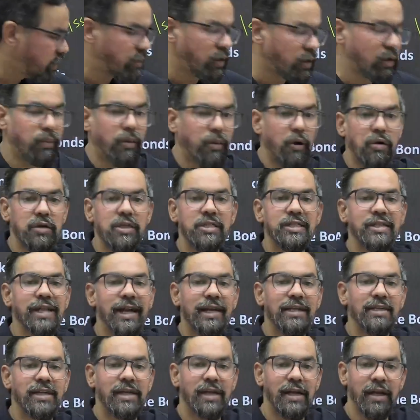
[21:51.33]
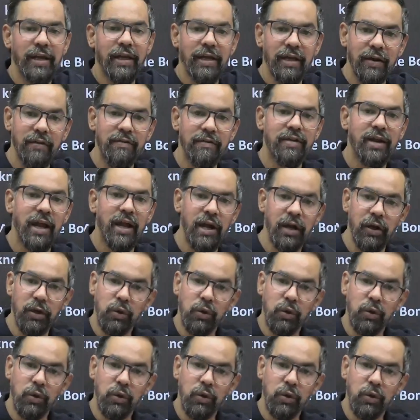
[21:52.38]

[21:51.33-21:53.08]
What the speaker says: bonds, that generally give right to